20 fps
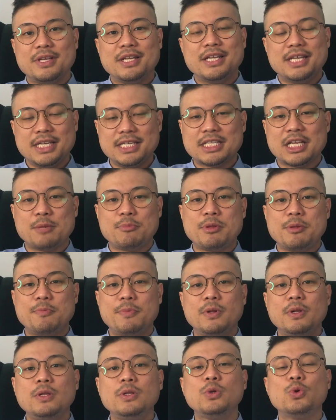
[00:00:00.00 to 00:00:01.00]
These are the
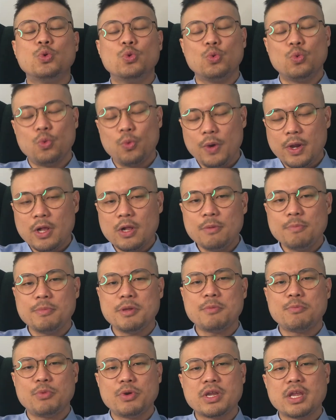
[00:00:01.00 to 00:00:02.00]
people who will be
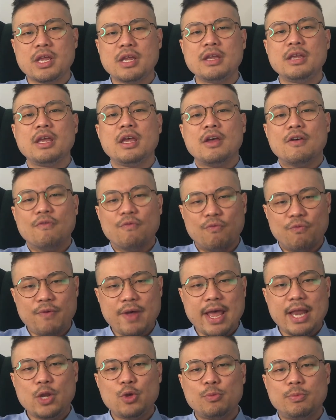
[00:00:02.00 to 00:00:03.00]
bringing
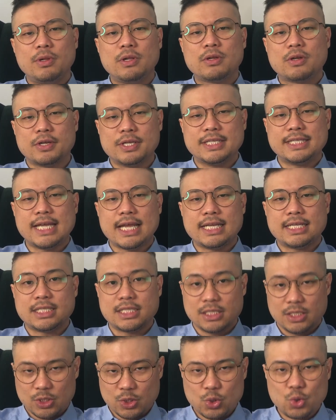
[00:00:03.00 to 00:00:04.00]
valuable content
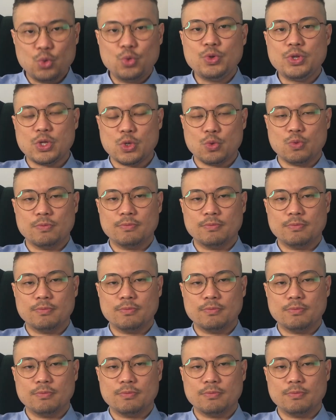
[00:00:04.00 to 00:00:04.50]
to you.